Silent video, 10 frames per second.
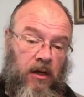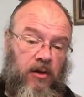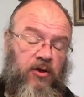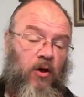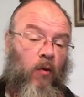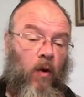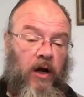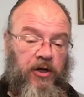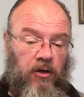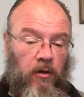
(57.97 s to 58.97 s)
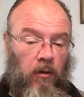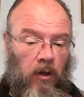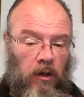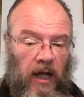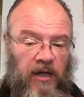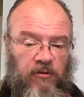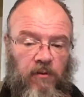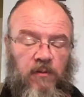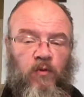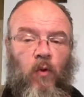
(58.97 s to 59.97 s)
So watch your Google
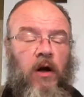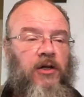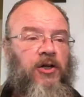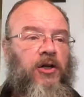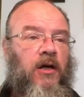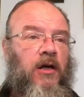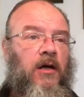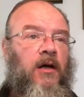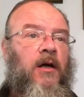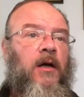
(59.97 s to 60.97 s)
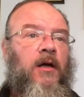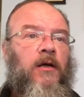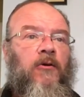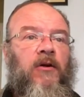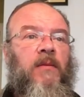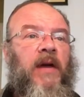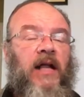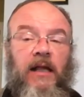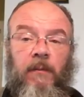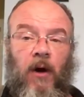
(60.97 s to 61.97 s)
Classrooms, watch your
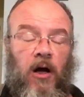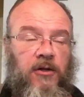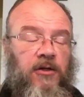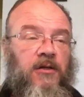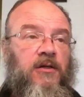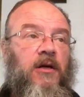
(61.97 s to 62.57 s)
email inboxes.